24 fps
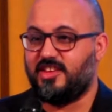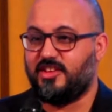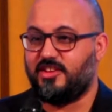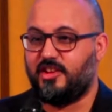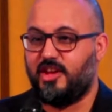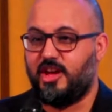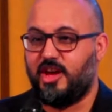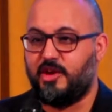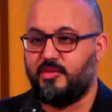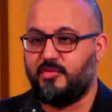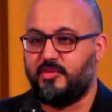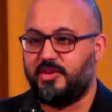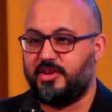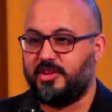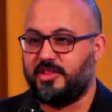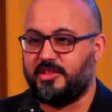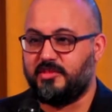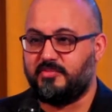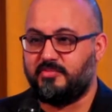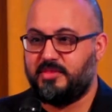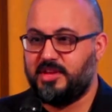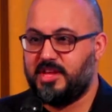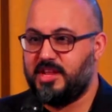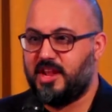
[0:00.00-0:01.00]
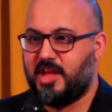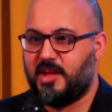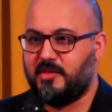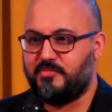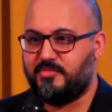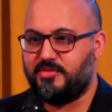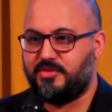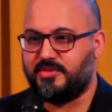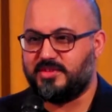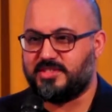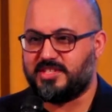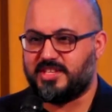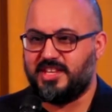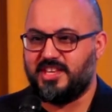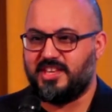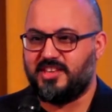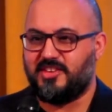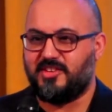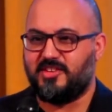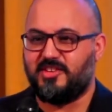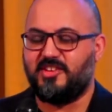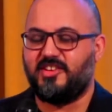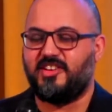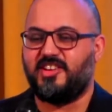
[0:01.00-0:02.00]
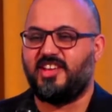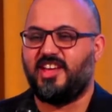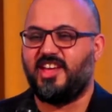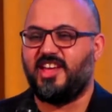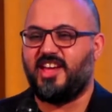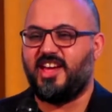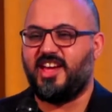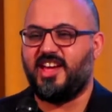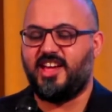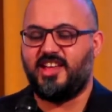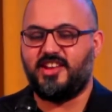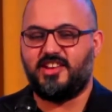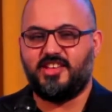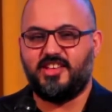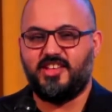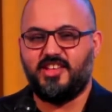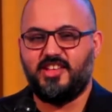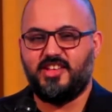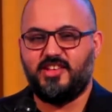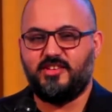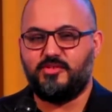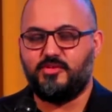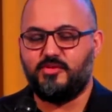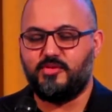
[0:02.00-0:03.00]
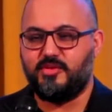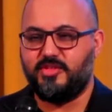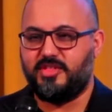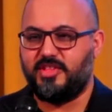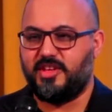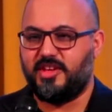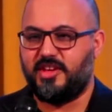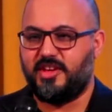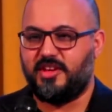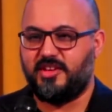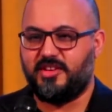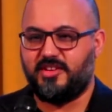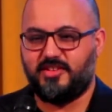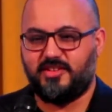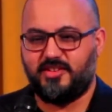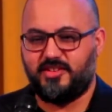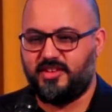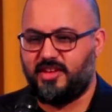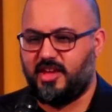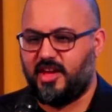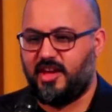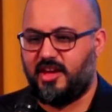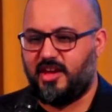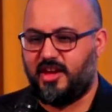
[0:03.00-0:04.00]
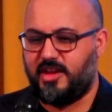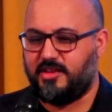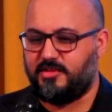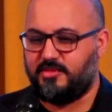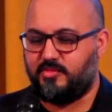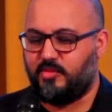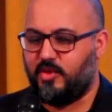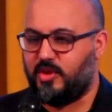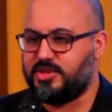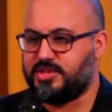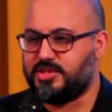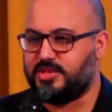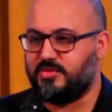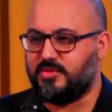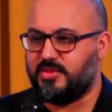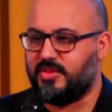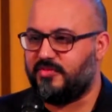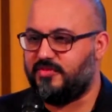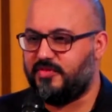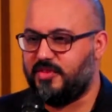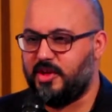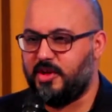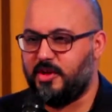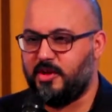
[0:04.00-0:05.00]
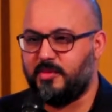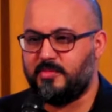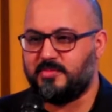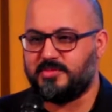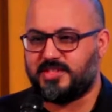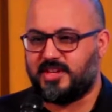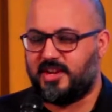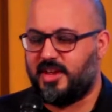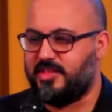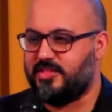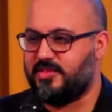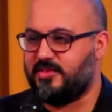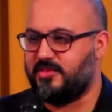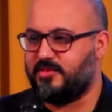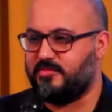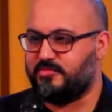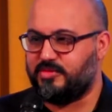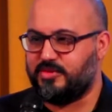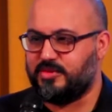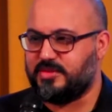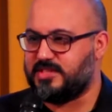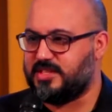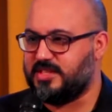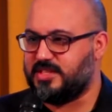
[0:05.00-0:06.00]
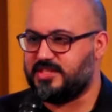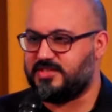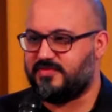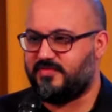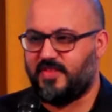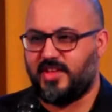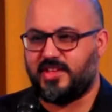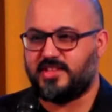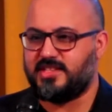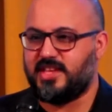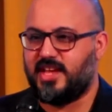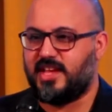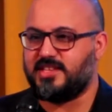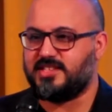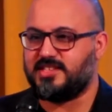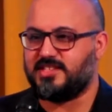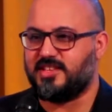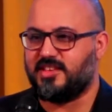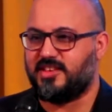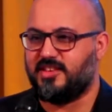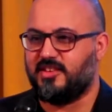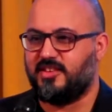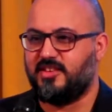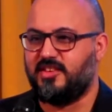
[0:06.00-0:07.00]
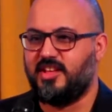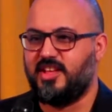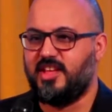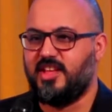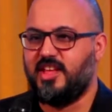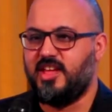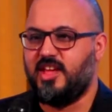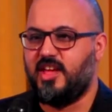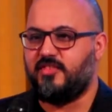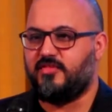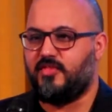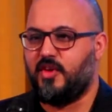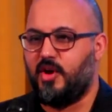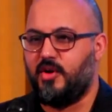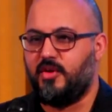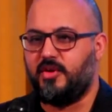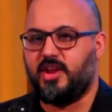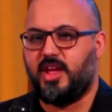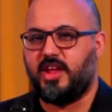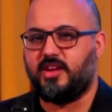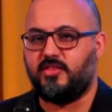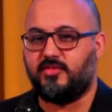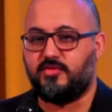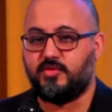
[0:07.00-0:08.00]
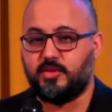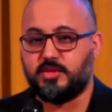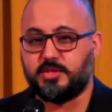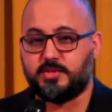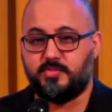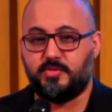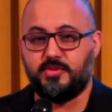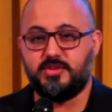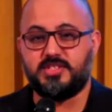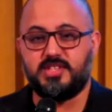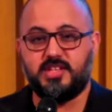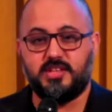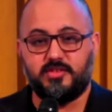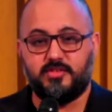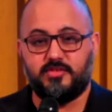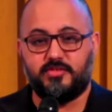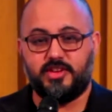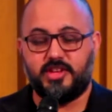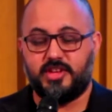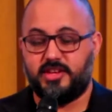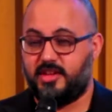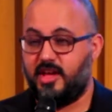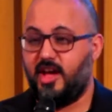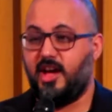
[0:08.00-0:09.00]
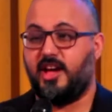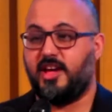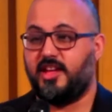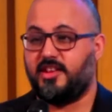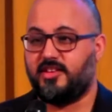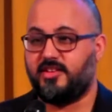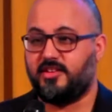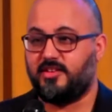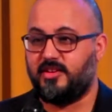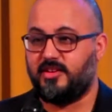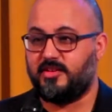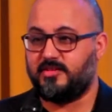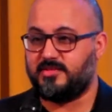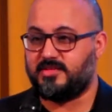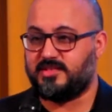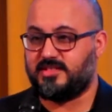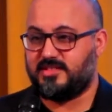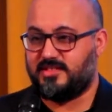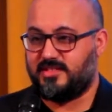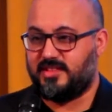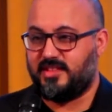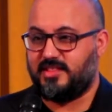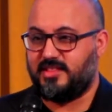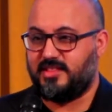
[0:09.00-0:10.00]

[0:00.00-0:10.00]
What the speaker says: I wanted to be like Bruce Lee, and I had all I'd watched all the films, and I thought Bruce Lee's fantastic, and of course, Bruce Lee had already died, it was,